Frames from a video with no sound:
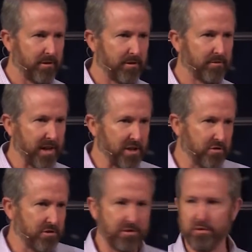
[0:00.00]
That
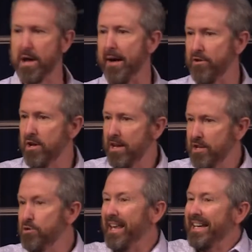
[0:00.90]

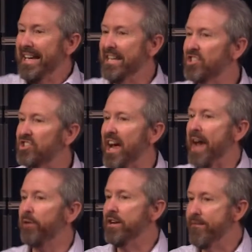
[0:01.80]
you get
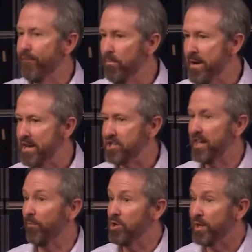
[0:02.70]
insider information,
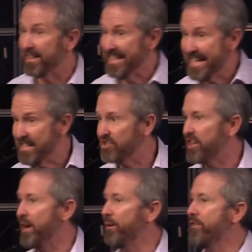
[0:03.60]
and when you get the
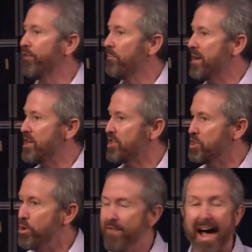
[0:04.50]
insider information,
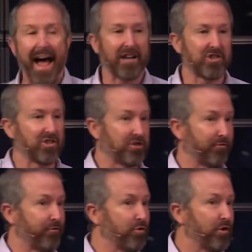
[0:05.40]
you have access to
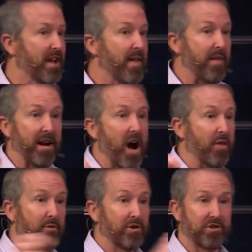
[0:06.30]
food that
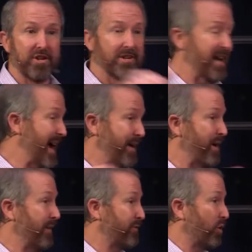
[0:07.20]
others
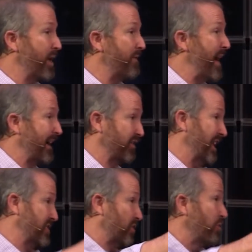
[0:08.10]
don't have access.
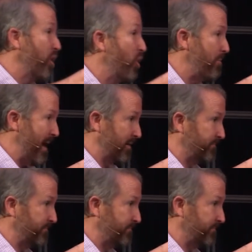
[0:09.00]
They still know about.